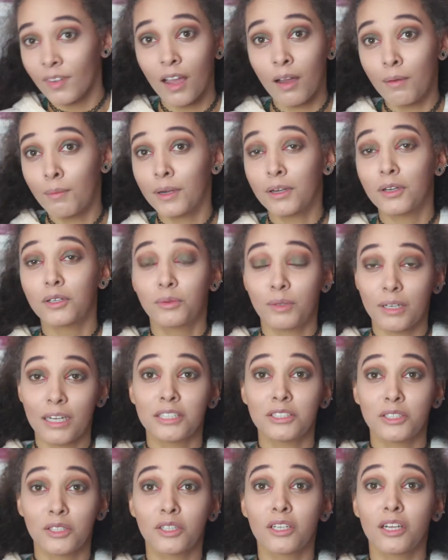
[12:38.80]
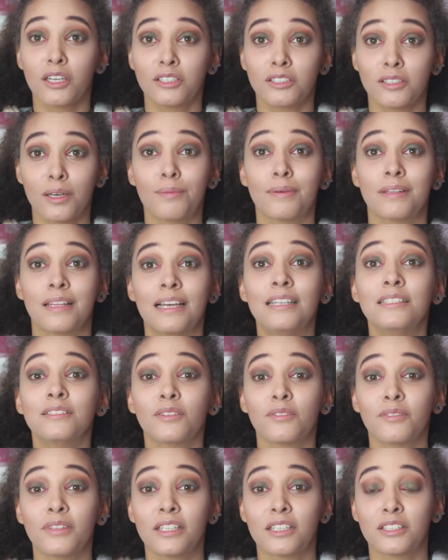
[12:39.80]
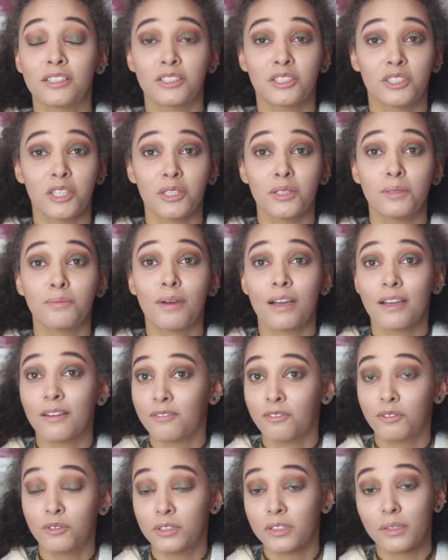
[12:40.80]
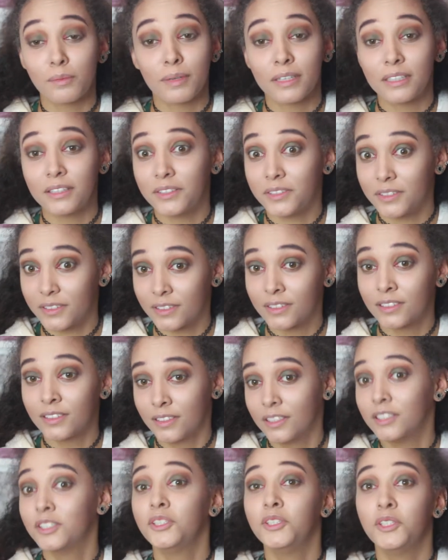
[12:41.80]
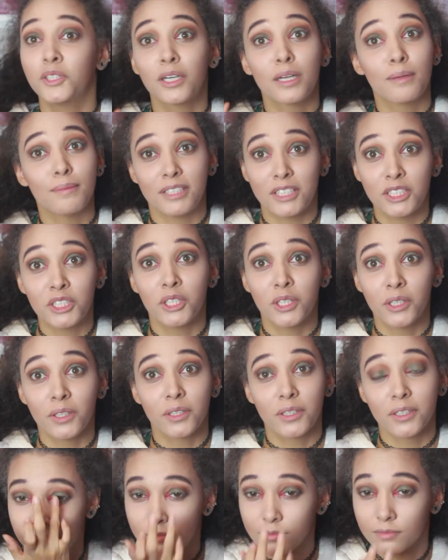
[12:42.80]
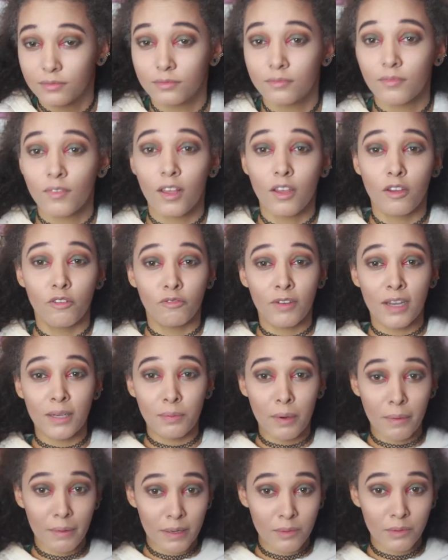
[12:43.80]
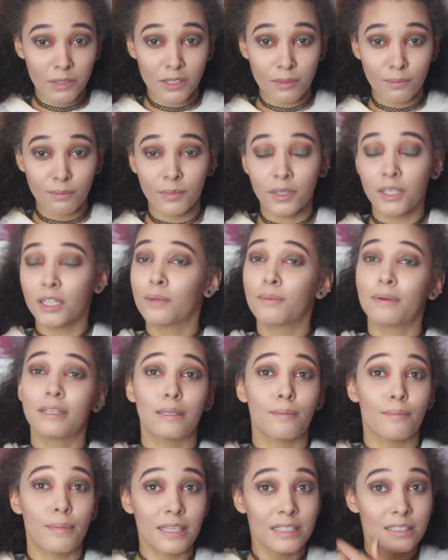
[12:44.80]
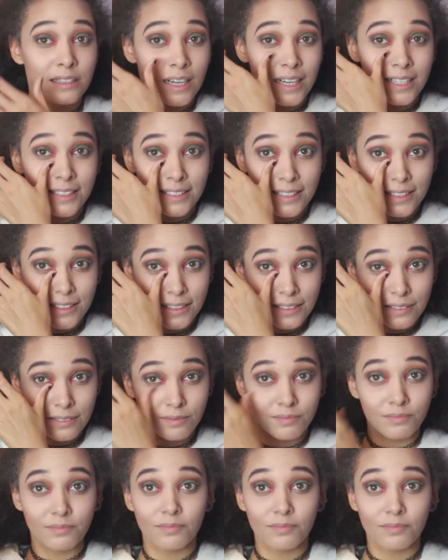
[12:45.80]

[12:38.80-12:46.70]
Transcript: Oh my god, when I do a close up at the end of the video to show you my thoughts and opinions, you're gonna be shook. Red probably wasn't going to be the best idea.